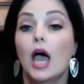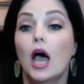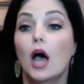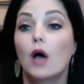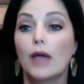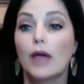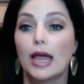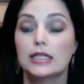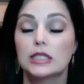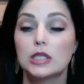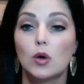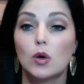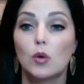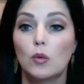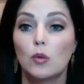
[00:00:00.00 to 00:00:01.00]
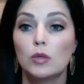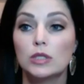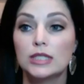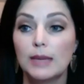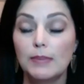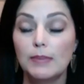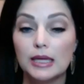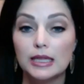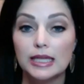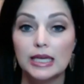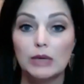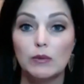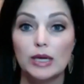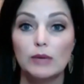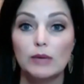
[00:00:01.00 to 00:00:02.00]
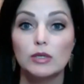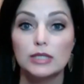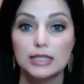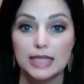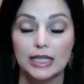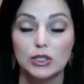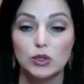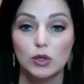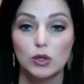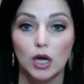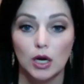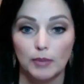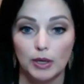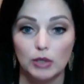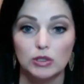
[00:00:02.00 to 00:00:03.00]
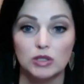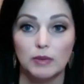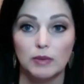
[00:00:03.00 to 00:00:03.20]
Okay, so typically we will schedule our posts.